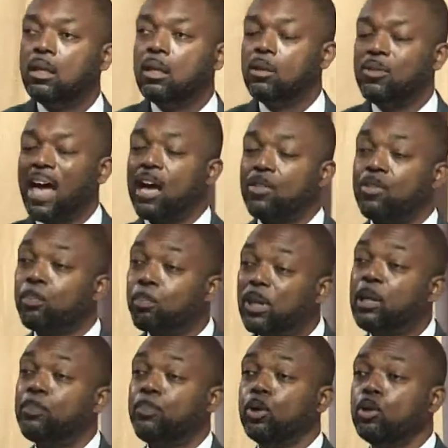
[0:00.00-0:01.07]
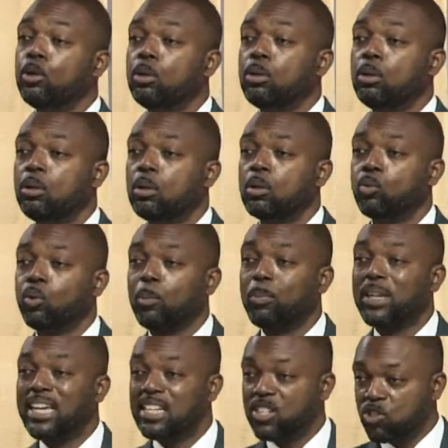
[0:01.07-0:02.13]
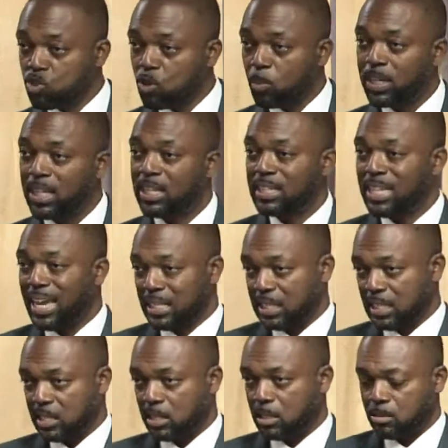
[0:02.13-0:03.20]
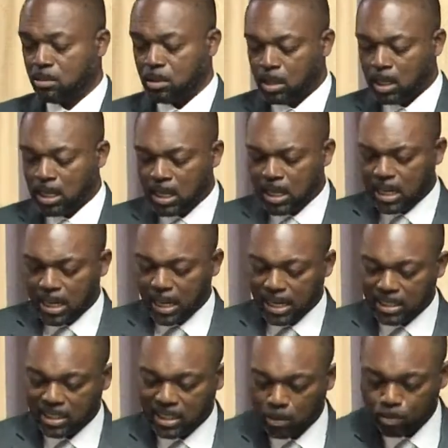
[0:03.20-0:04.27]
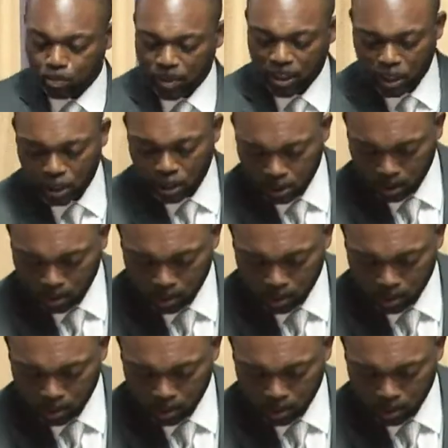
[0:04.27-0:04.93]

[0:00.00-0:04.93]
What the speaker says: that the people were being discriminated against. In St. Peter,